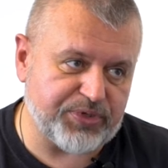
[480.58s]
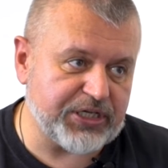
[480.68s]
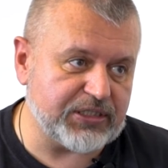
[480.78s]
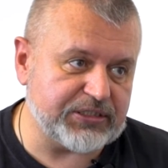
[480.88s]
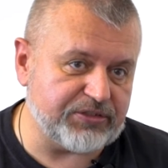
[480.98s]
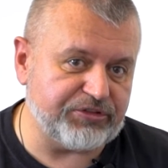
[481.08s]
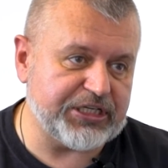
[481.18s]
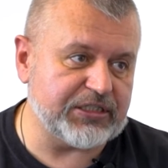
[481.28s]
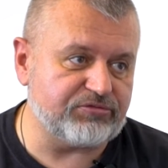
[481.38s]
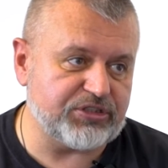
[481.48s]
bigger than we
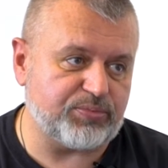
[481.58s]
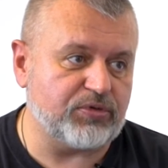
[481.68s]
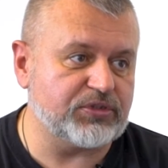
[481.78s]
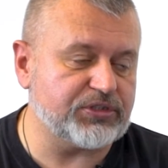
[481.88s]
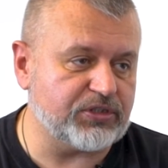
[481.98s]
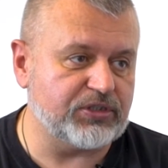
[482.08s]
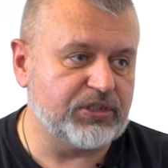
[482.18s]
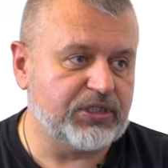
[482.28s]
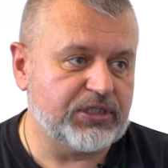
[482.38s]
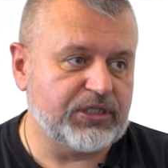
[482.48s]
can respond. So
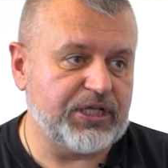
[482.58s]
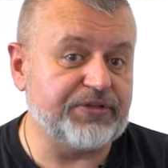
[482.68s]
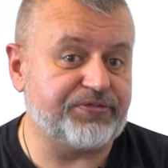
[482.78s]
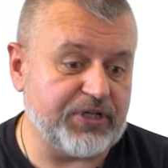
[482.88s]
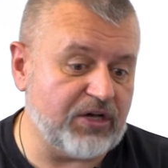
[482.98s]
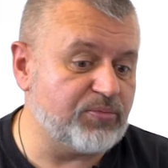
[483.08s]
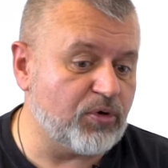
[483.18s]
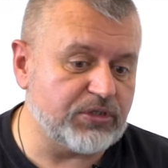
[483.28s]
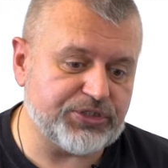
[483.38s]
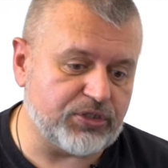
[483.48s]
if we have
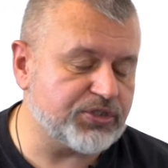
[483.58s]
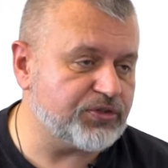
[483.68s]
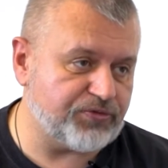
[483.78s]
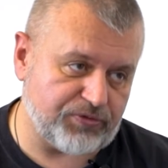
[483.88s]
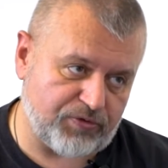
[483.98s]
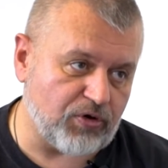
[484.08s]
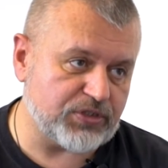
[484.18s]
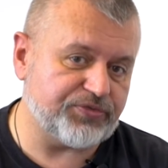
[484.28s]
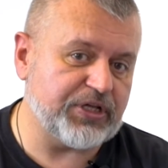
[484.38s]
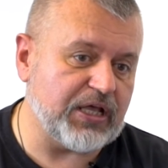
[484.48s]
more resources, of
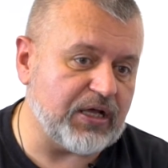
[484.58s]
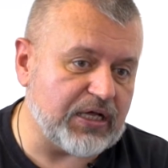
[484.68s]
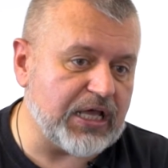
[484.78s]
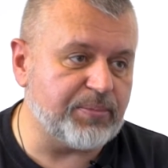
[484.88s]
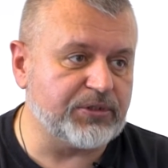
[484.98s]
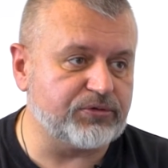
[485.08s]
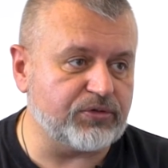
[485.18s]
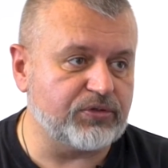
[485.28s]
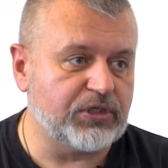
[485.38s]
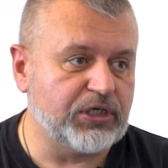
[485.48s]
course, we are able
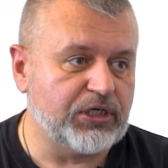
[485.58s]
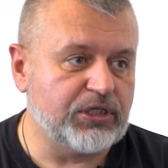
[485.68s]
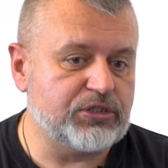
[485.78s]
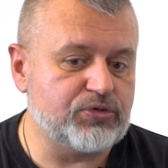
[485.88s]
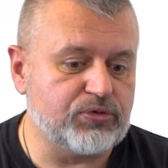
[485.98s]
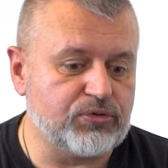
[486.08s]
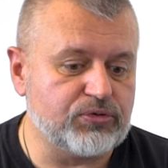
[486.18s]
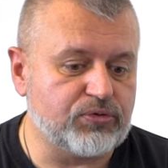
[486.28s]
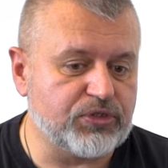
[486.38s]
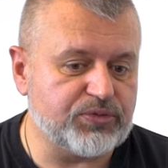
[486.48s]
to
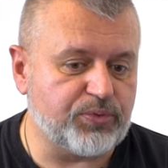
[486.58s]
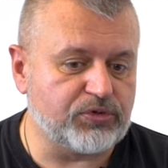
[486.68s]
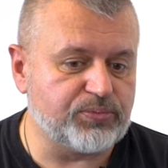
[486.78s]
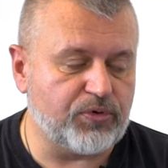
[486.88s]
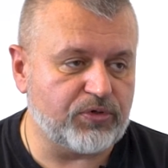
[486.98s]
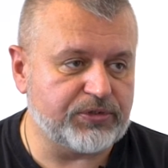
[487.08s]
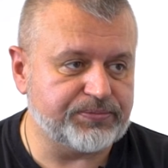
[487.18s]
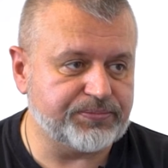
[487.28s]
respond more.